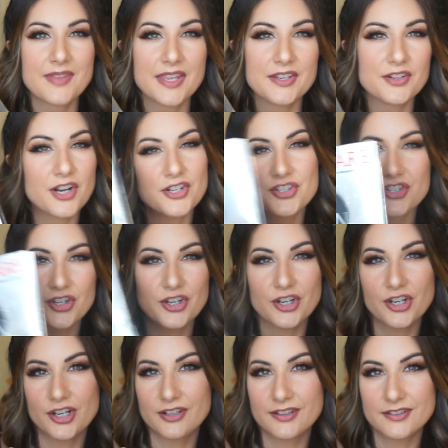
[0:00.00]
you're not
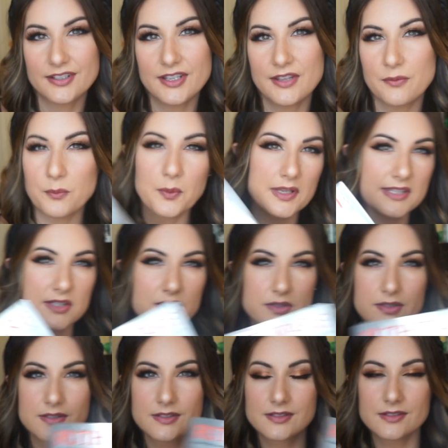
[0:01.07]
sure it,
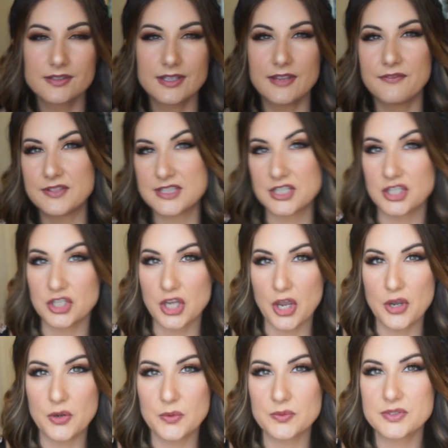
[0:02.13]
what's, if it's a
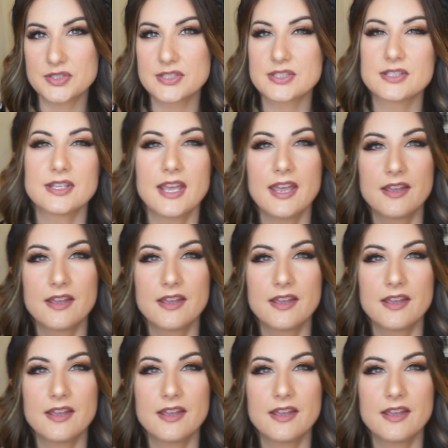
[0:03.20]
ghost,